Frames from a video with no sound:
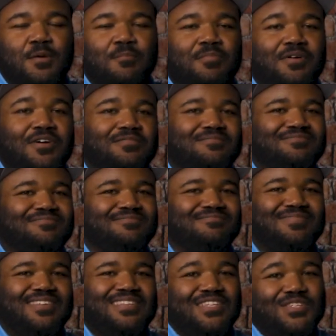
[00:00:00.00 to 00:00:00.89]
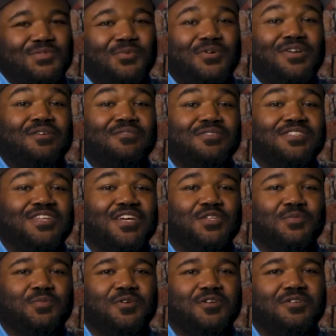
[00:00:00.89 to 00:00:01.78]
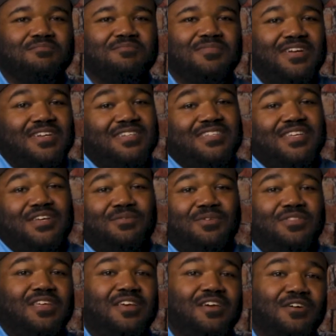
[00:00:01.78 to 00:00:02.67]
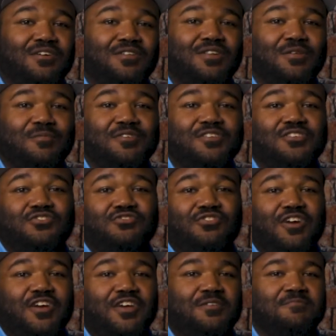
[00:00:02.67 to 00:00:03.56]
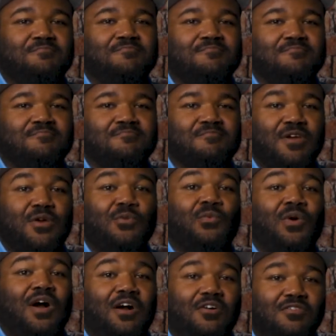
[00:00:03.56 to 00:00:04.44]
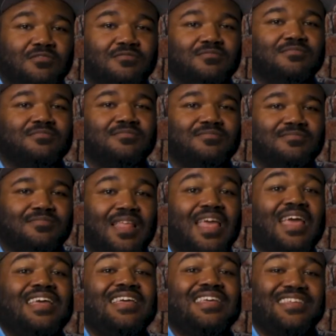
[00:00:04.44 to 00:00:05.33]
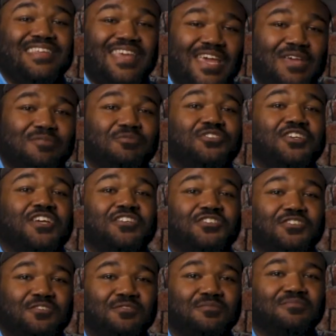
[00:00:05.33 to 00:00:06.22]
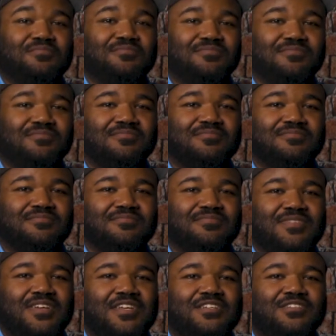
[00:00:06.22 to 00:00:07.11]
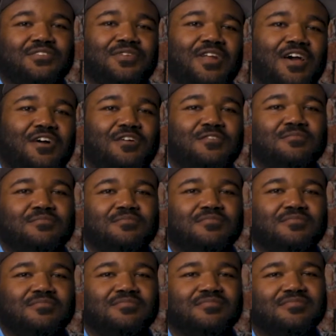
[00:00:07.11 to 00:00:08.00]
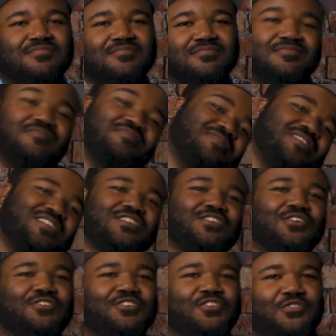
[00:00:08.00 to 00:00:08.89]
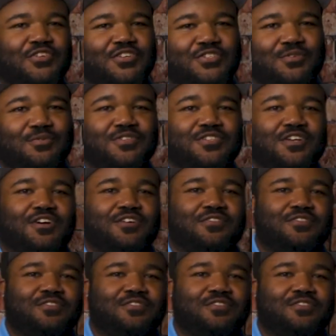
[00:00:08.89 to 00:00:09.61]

But at this point I was desperate and I said, what the hell, let me just try it. And wow, game changer. So now, let's go to DaVinci Resolve.